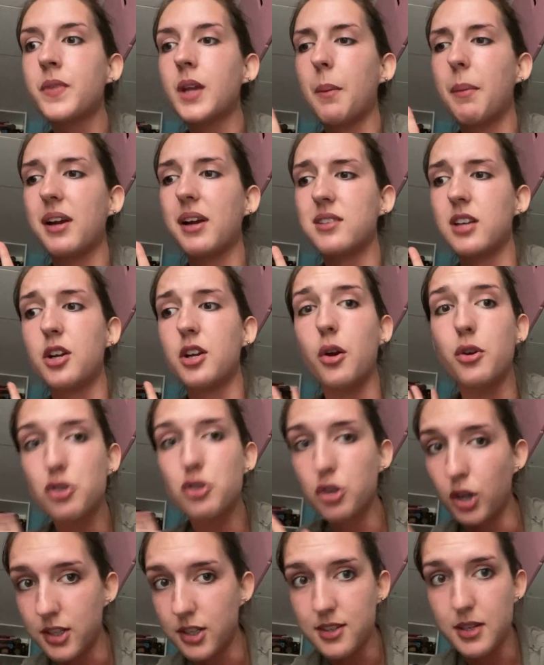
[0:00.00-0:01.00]
because i don't
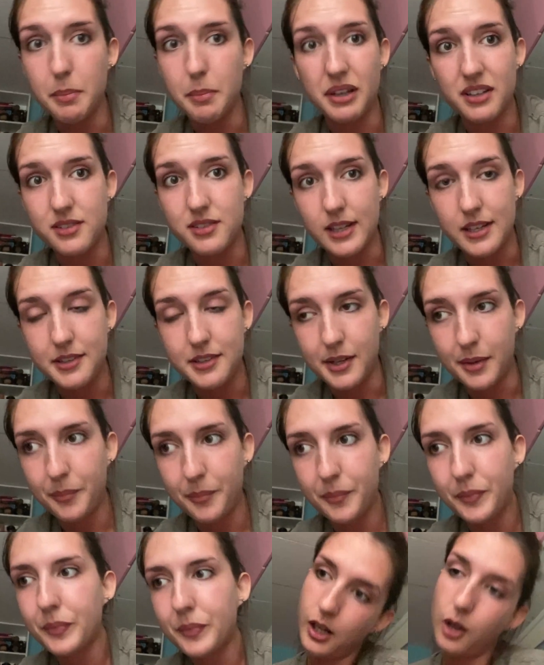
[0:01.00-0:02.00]
trust the bus system